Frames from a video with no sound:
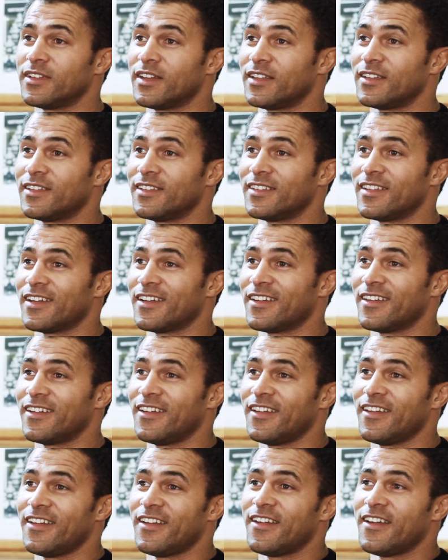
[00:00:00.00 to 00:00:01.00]

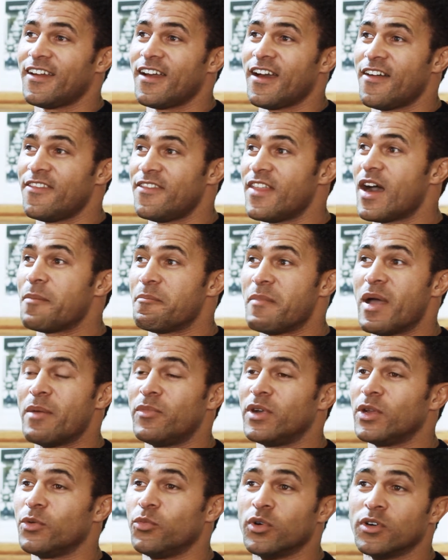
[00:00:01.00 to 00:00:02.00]
and that
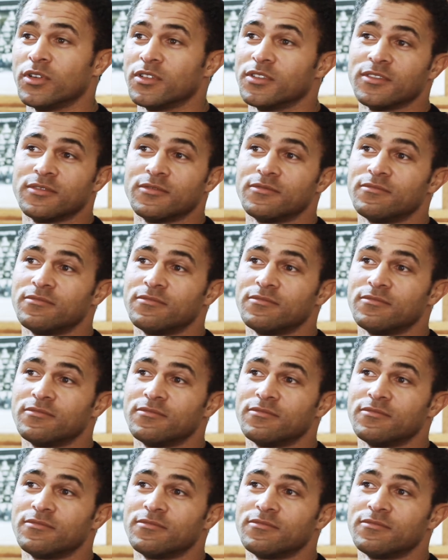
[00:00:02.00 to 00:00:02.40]
memory will